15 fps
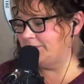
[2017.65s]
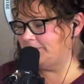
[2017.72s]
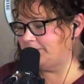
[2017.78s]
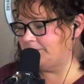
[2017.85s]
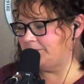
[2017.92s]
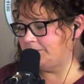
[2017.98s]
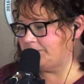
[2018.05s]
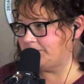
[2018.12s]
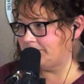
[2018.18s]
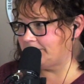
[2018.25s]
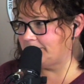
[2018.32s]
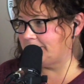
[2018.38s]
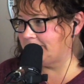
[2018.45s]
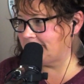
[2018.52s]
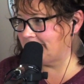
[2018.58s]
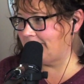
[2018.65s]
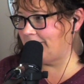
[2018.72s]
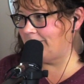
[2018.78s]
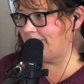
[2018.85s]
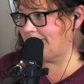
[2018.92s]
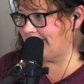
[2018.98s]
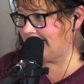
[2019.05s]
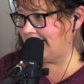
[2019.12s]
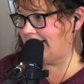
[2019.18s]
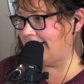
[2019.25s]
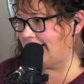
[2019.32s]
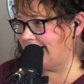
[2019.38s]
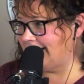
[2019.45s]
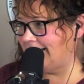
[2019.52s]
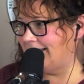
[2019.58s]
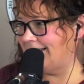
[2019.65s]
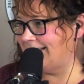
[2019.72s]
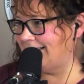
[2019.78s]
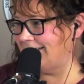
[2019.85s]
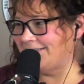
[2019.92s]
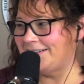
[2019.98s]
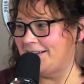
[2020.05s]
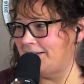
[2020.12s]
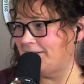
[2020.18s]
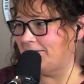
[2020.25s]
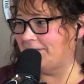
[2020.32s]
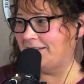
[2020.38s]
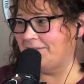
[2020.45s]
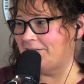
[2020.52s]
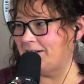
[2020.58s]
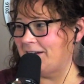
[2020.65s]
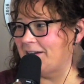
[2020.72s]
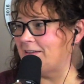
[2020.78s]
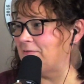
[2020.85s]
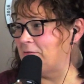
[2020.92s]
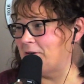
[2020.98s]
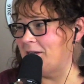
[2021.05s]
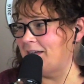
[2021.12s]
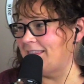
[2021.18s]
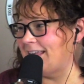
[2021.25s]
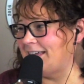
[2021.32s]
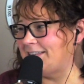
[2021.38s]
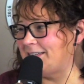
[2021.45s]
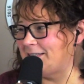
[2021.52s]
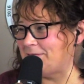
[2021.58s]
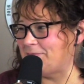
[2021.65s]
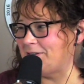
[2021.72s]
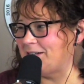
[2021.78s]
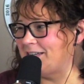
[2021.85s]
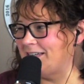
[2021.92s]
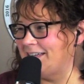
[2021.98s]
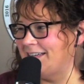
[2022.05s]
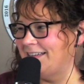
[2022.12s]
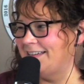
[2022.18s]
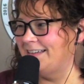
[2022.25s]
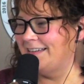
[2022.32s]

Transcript: Yeah. Uh, we're not doing. We're not. We're not that desperate yet.